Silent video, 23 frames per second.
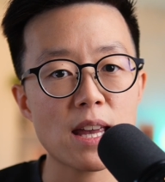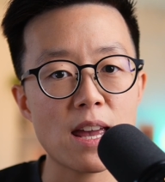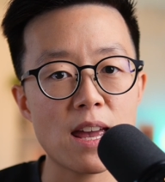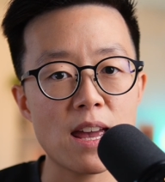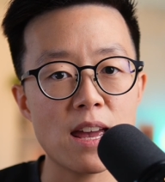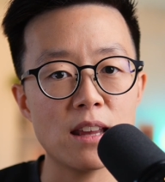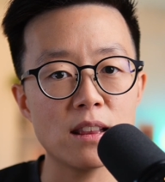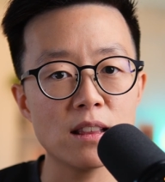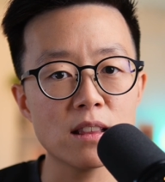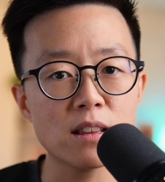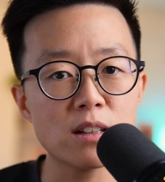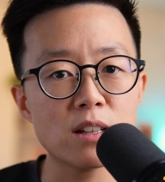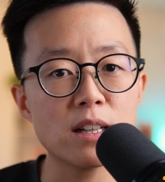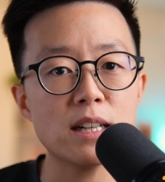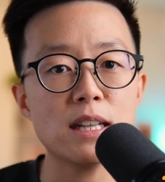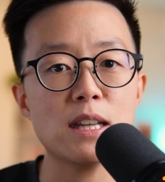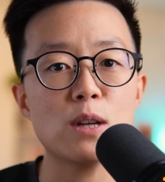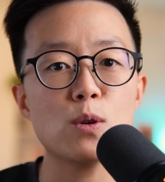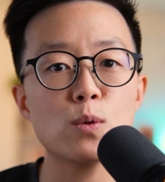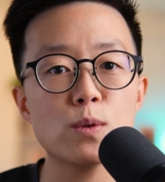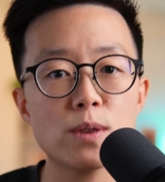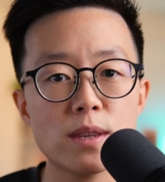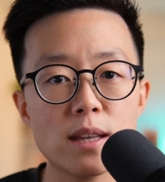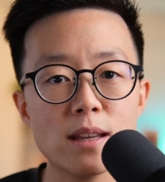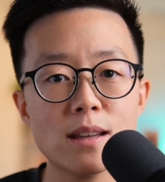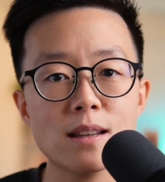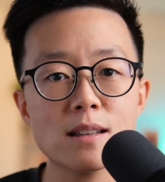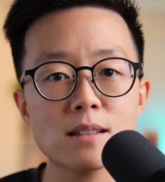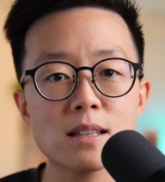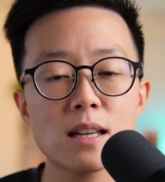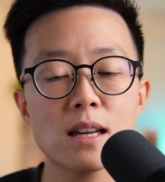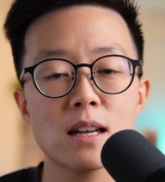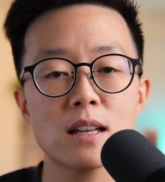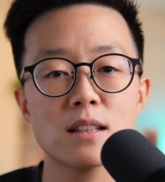and learn new
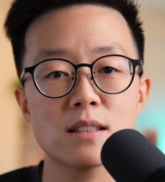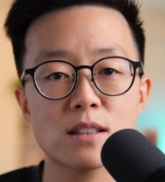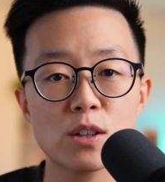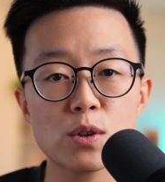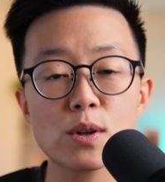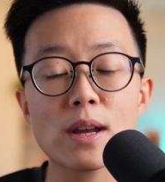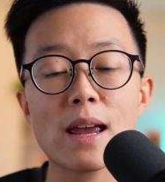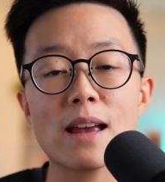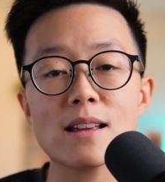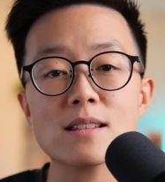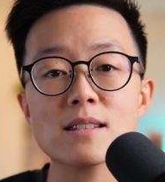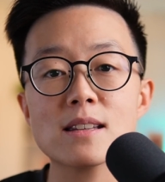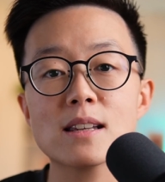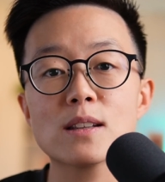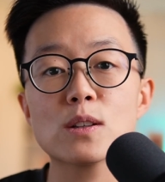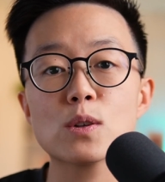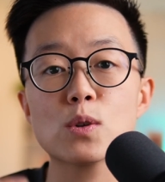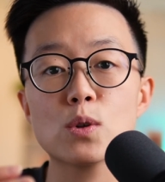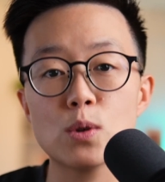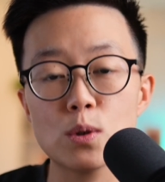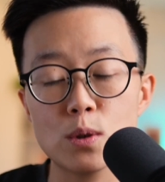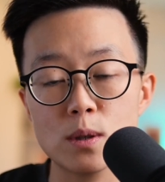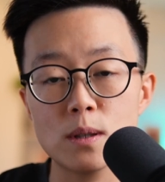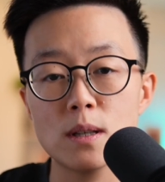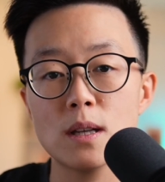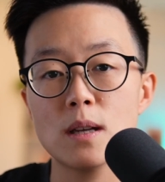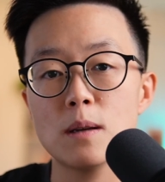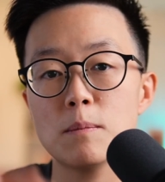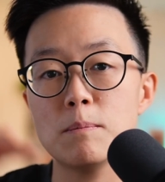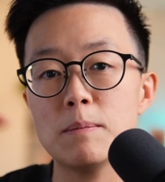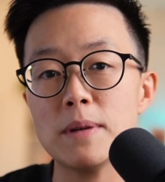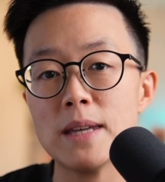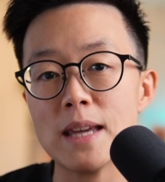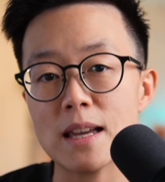things, Zettelkasten could
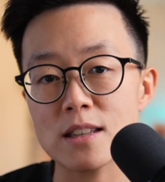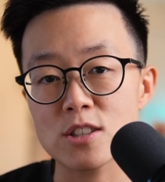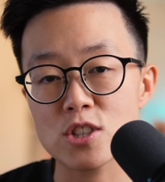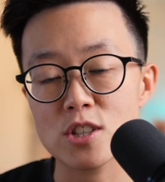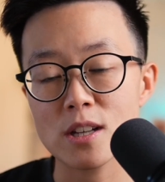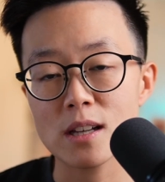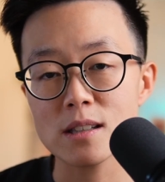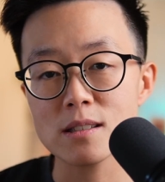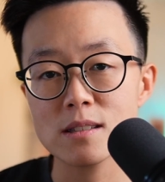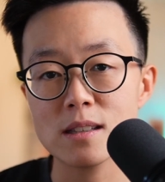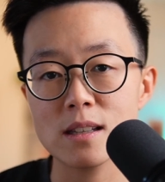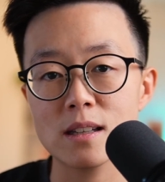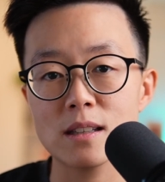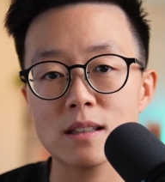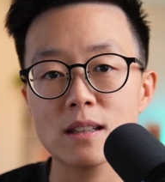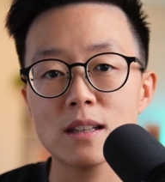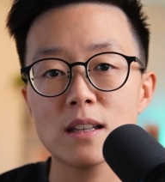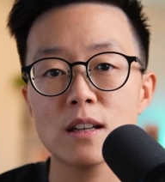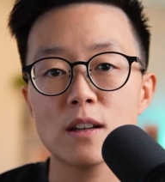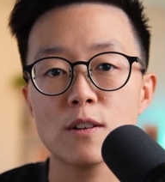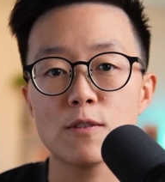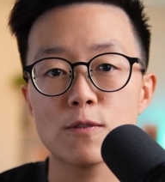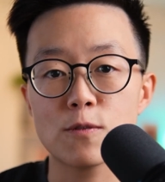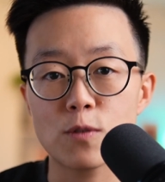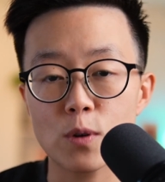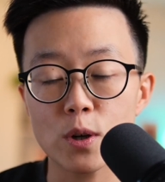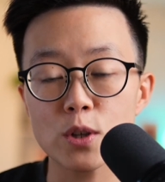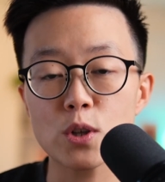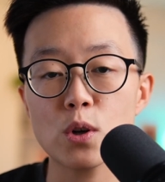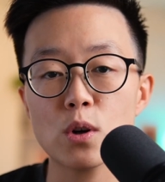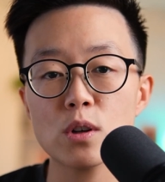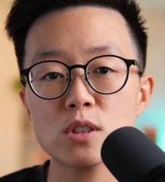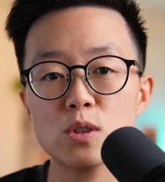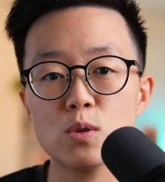be adjusted for
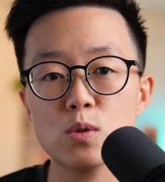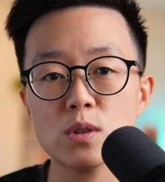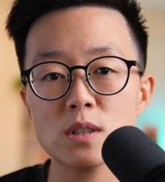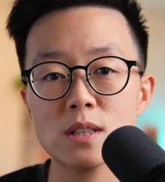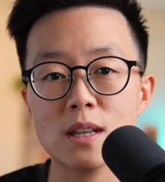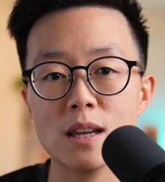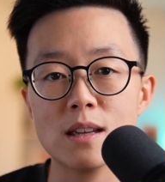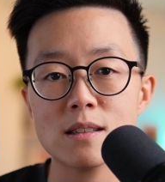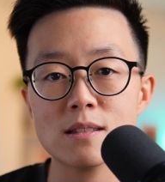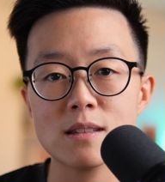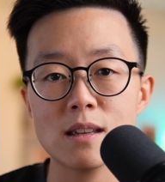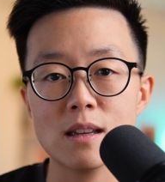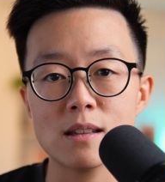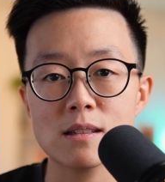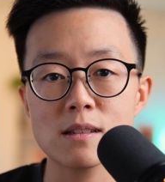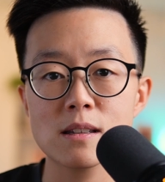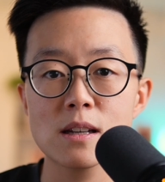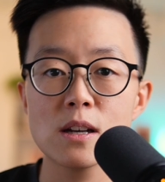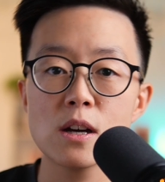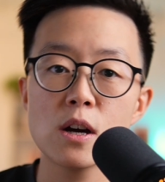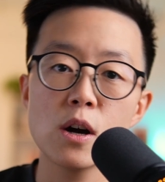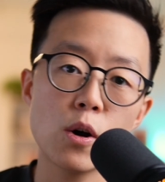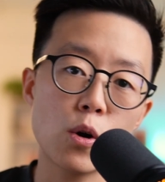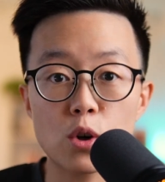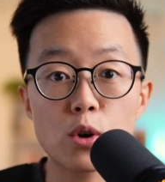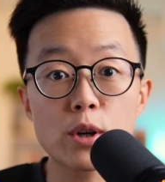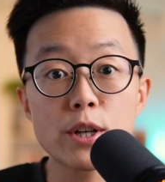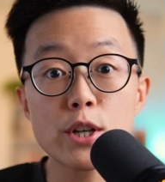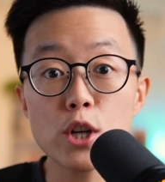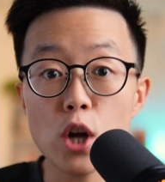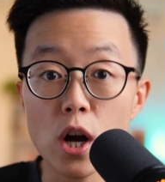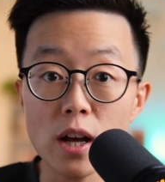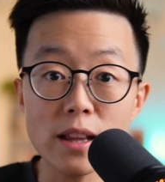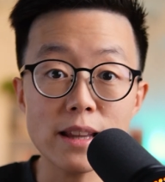those use cases. Or
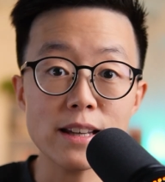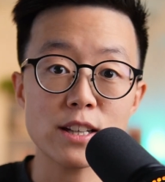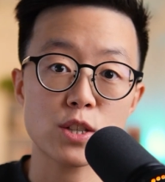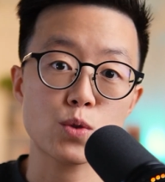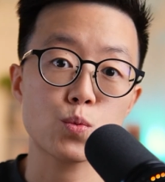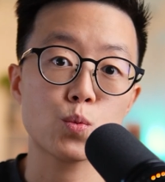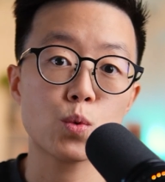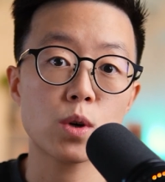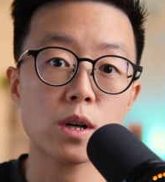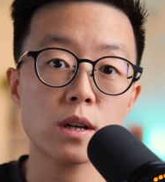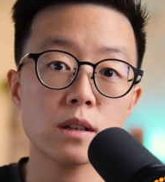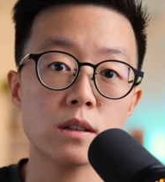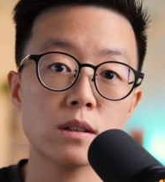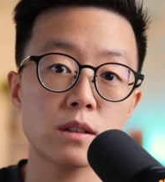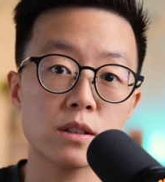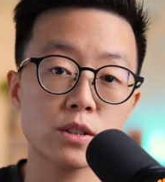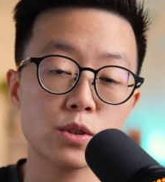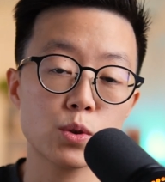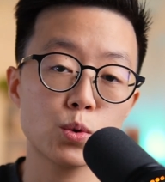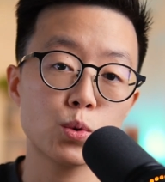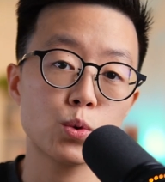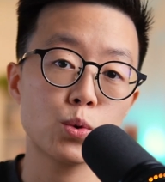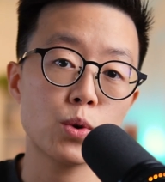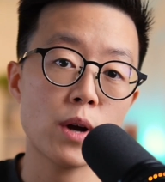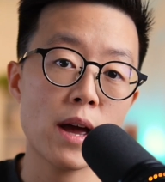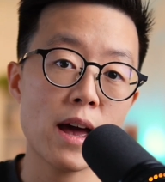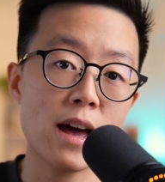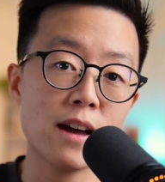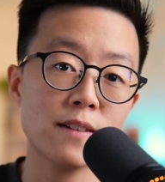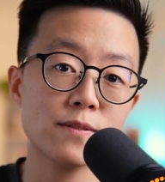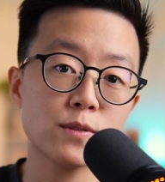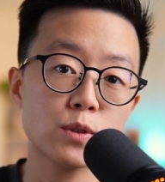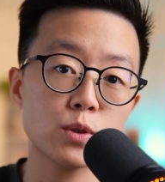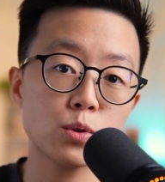knowledge workers who
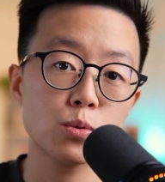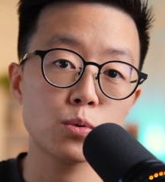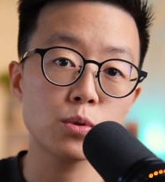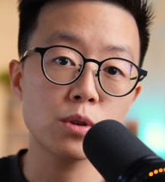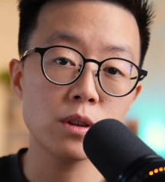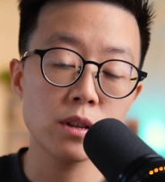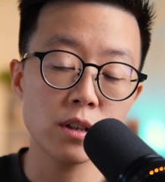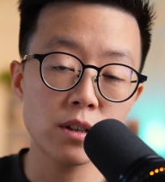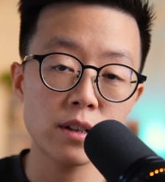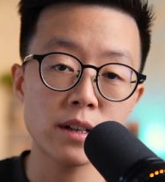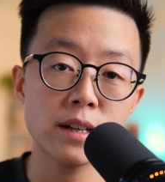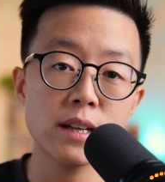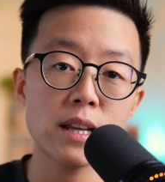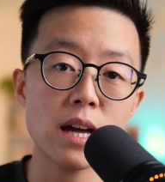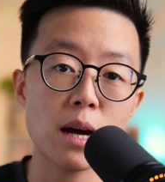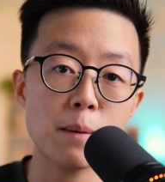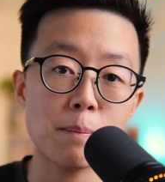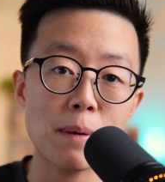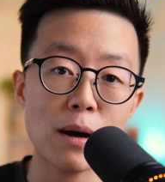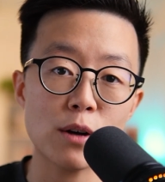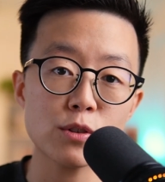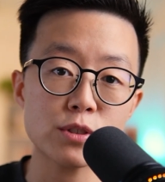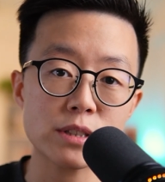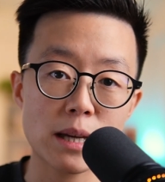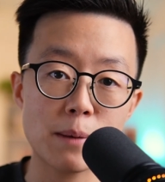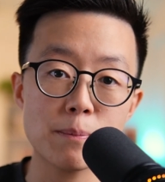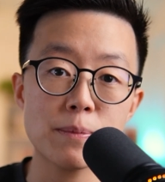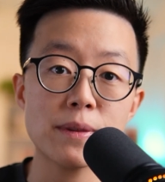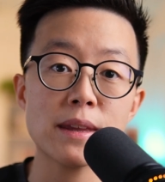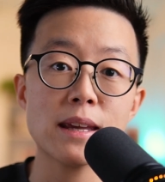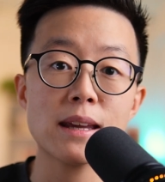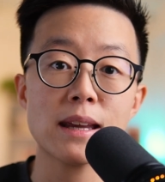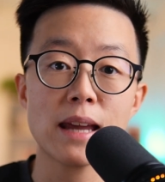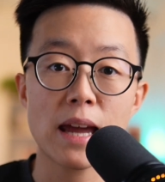have to learn about
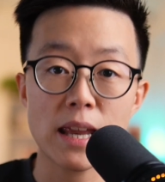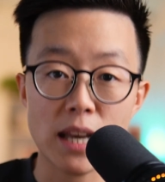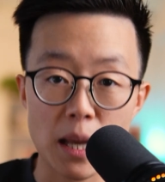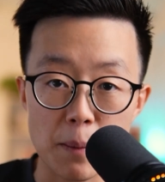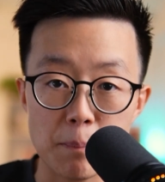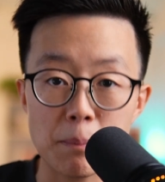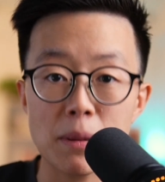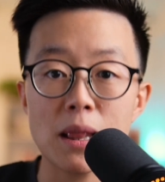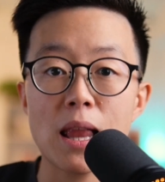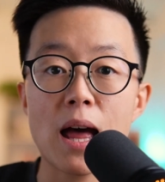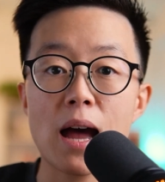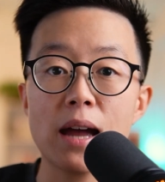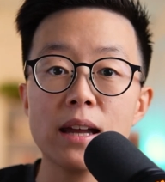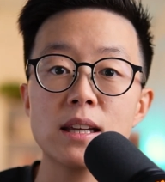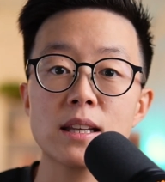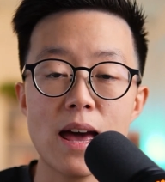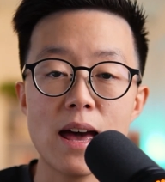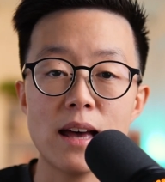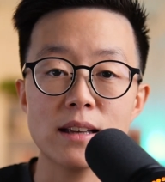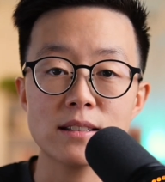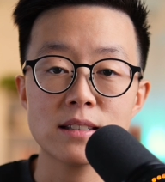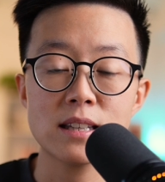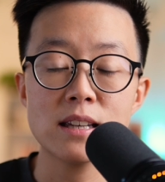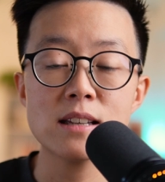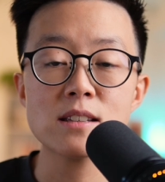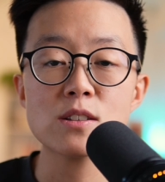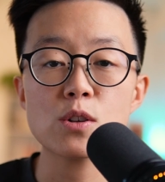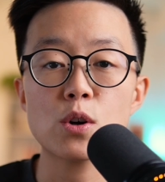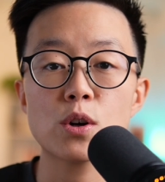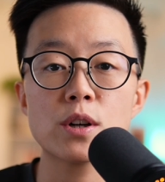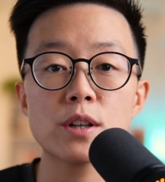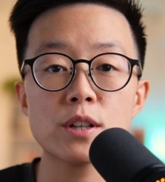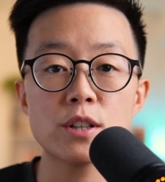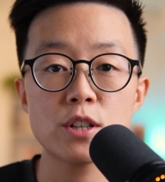something and apply it as his
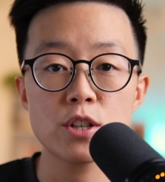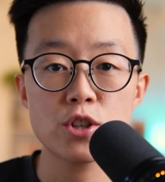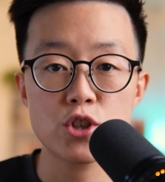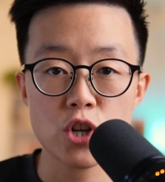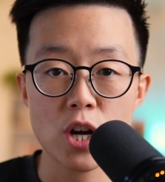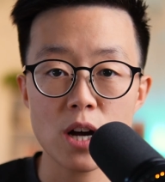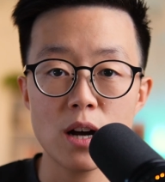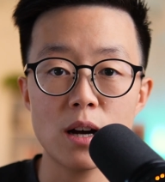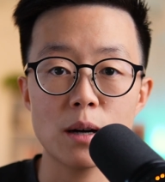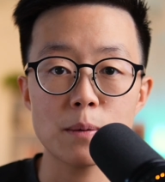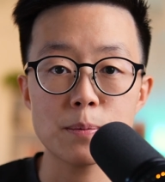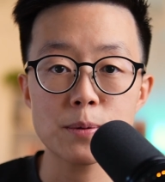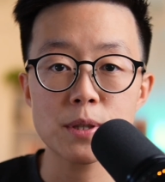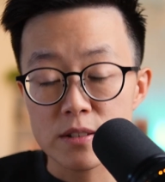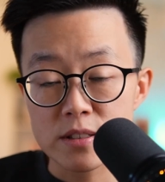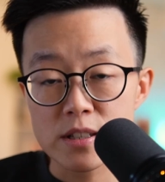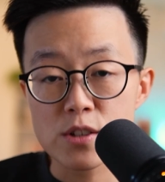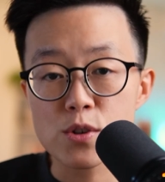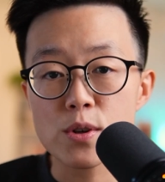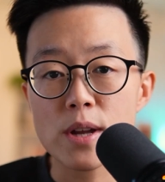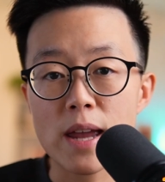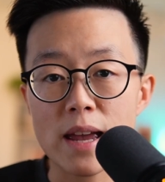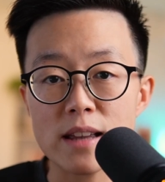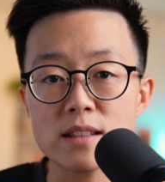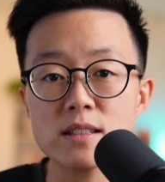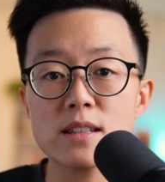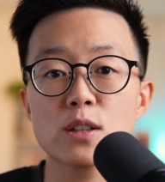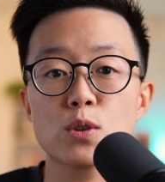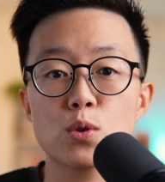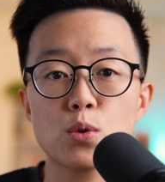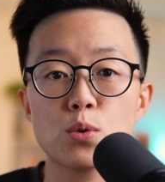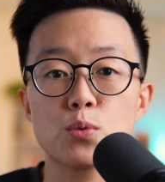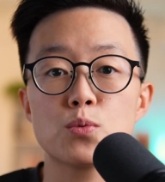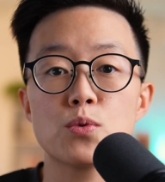or her jobs,
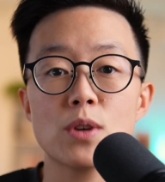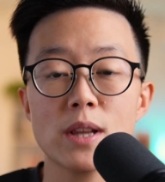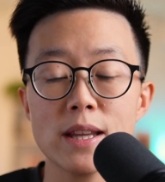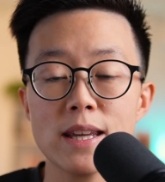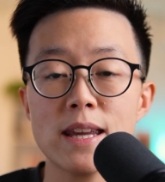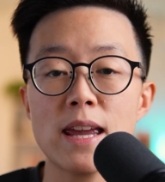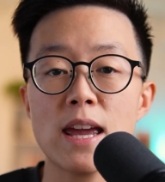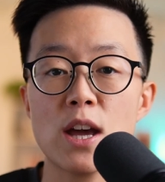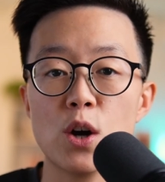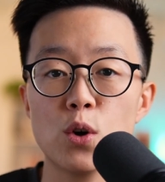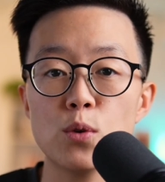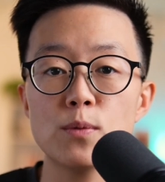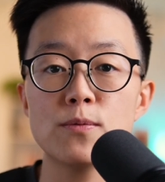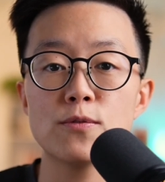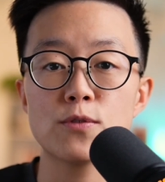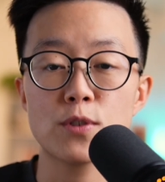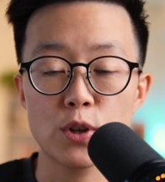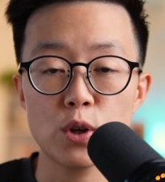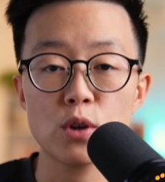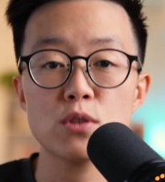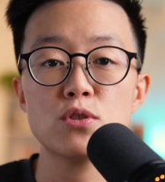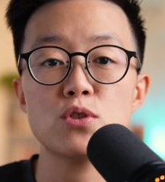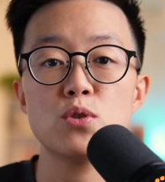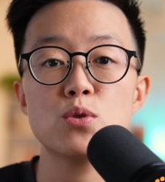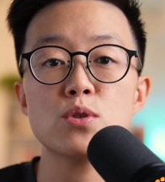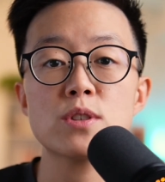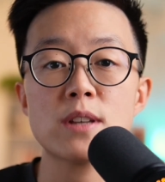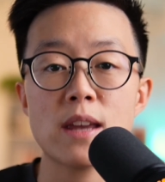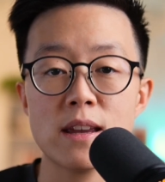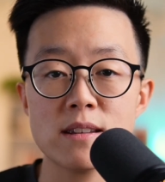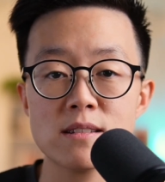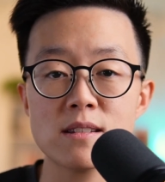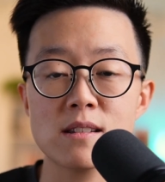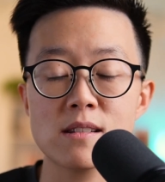Zettelkasten could really help for those use
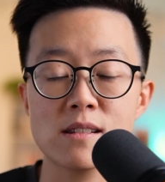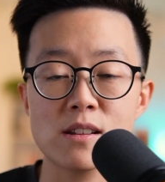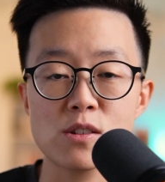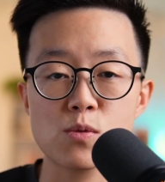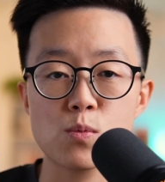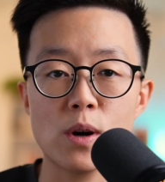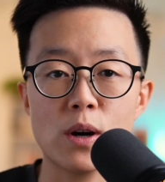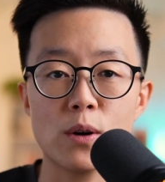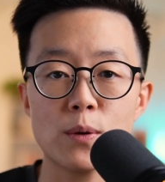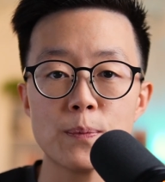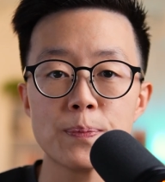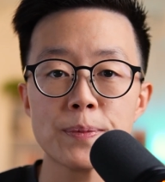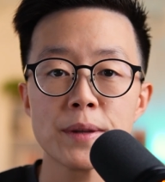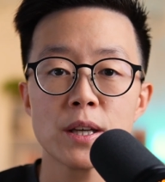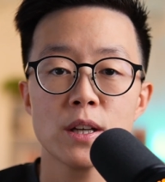cases as well.